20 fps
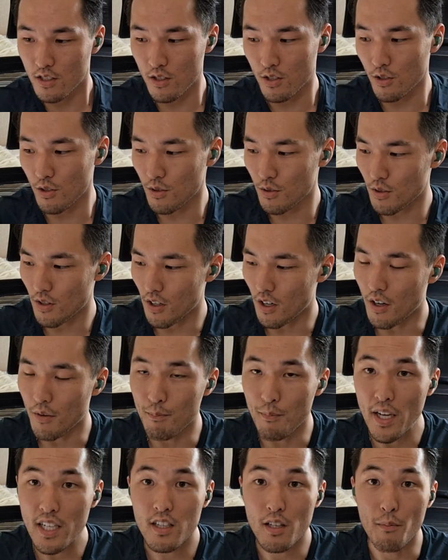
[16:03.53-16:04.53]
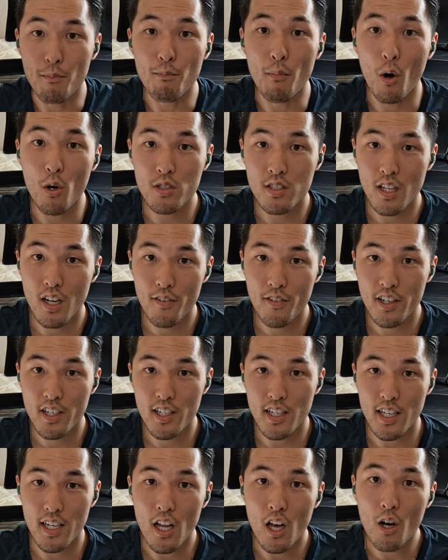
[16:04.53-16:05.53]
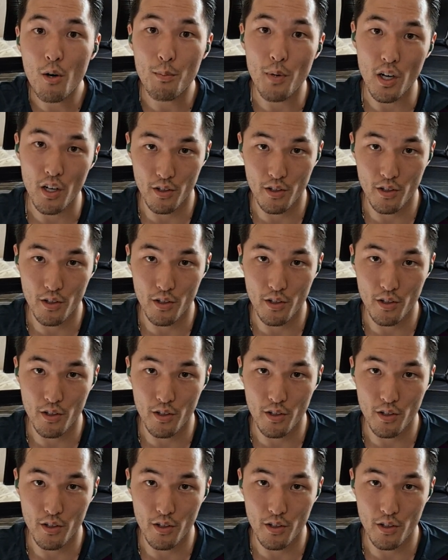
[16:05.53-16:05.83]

to make the most out of it and help